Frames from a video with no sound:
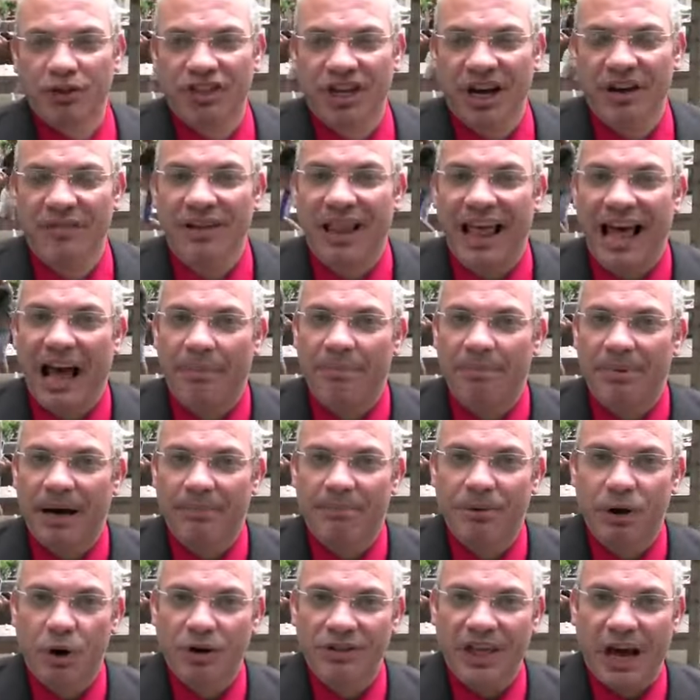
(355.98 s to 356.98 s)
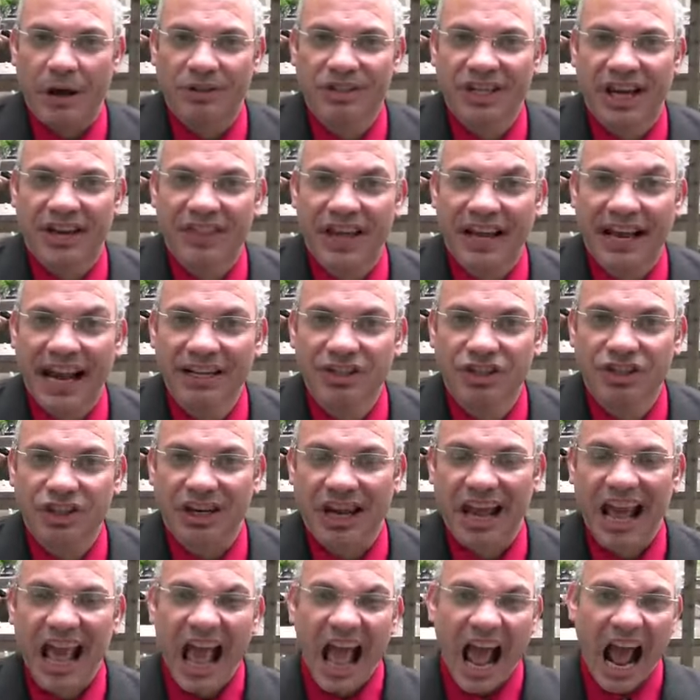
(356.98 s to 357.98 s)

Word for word: travel abroad, outside the country.